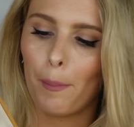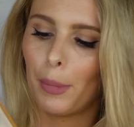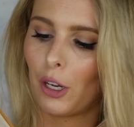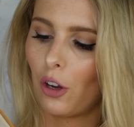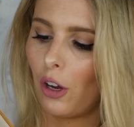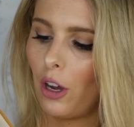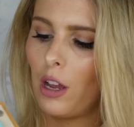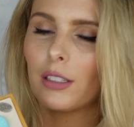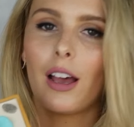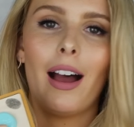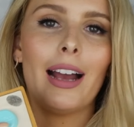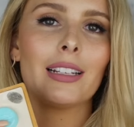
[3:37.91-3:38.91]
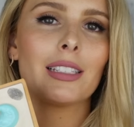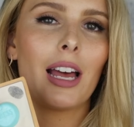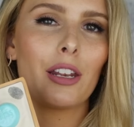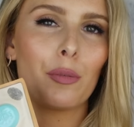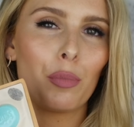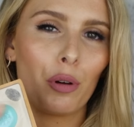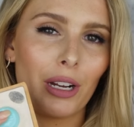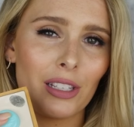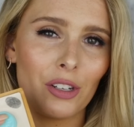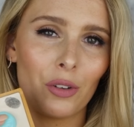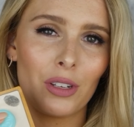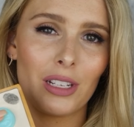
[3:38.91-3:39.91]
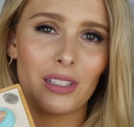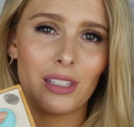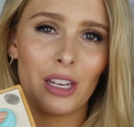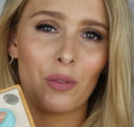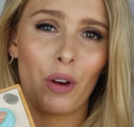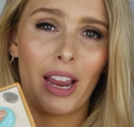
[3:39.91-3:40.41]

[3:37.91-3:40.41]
because I started pressing on this thing